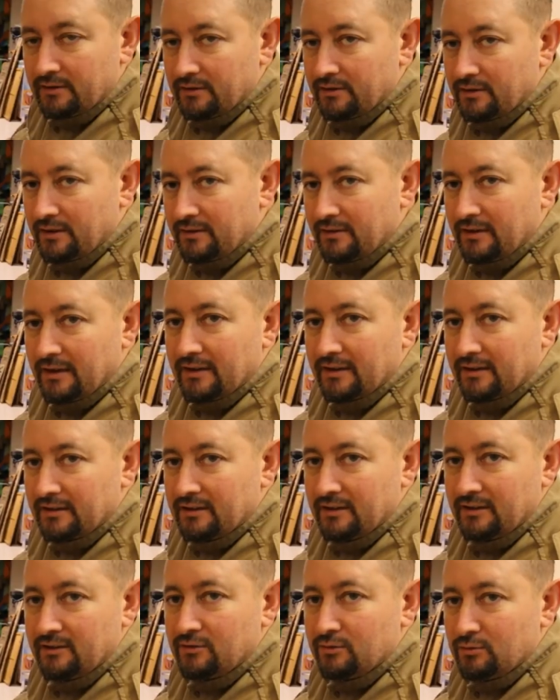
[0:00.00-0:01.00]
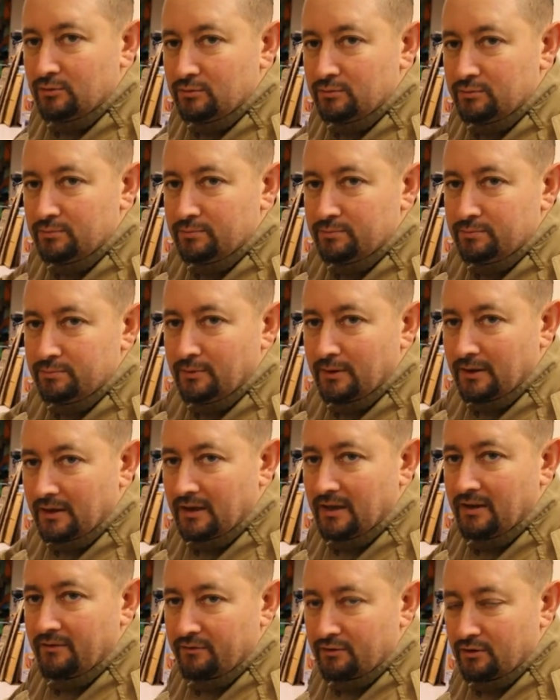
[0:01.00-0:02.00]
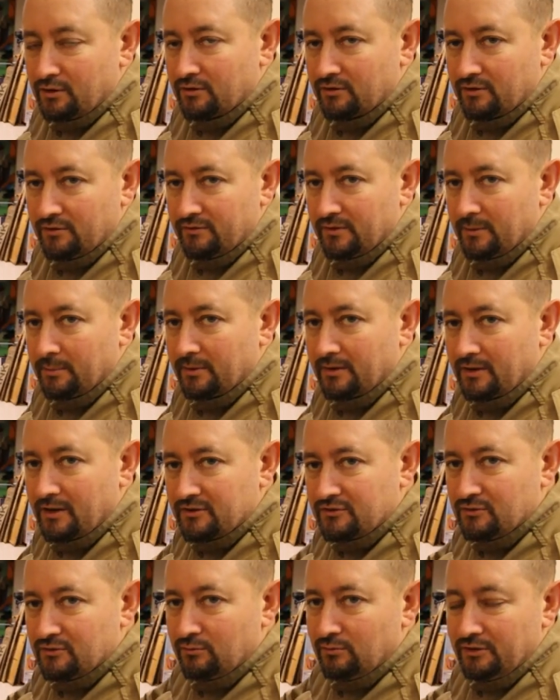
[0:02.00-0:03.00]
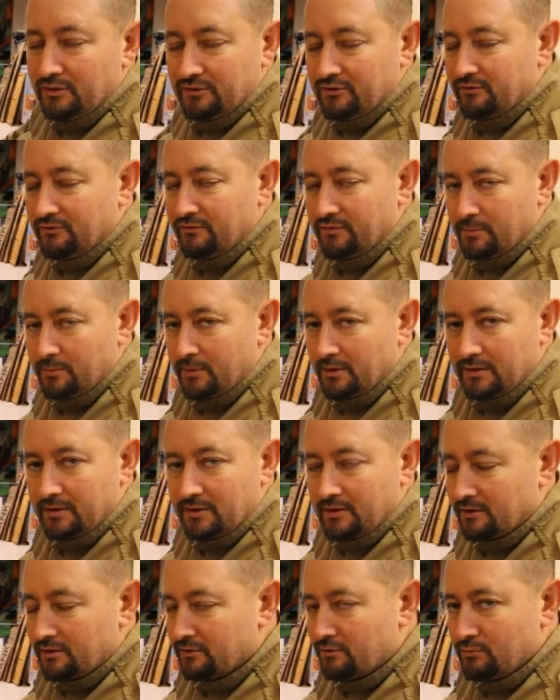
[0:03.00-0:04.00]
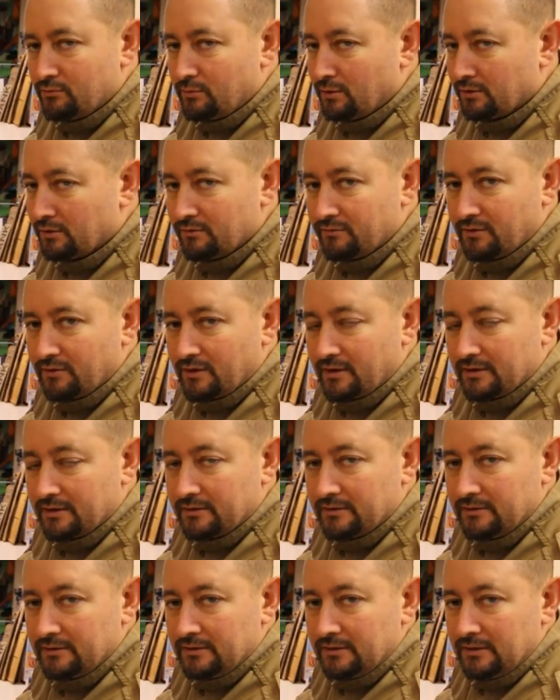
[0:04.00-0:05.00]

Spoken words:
and that I can do when I have cut the fabric. There's no reason for making a new model for that.